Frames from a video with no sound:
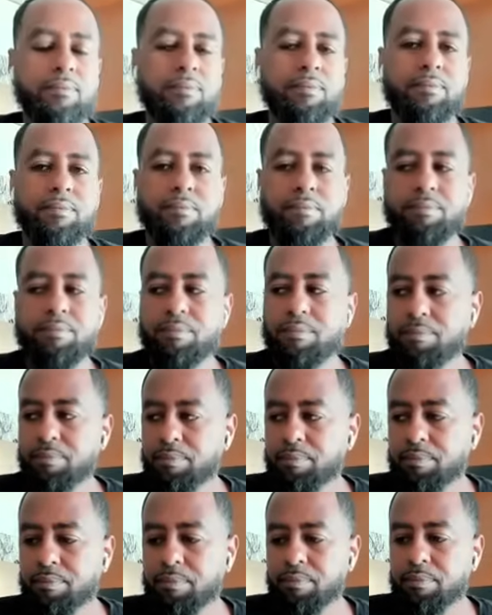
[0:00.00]

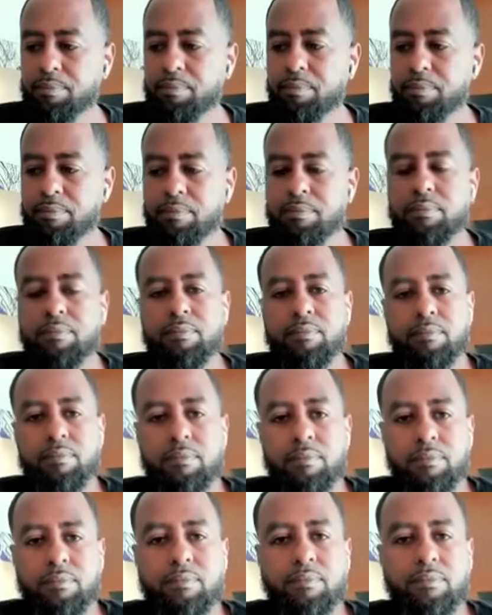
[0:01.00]

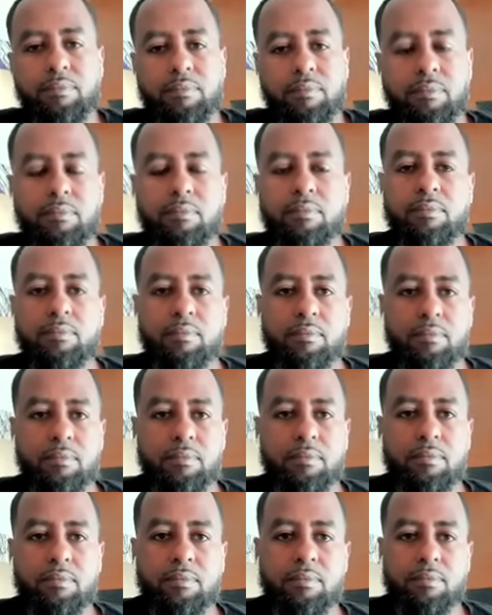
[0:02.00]

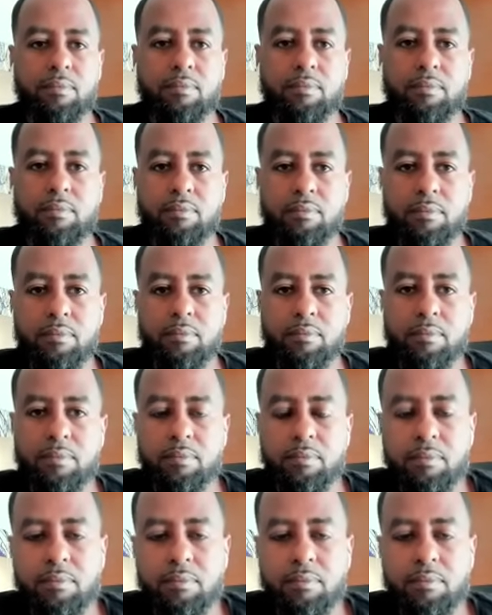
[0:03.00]
This person isn't speaking.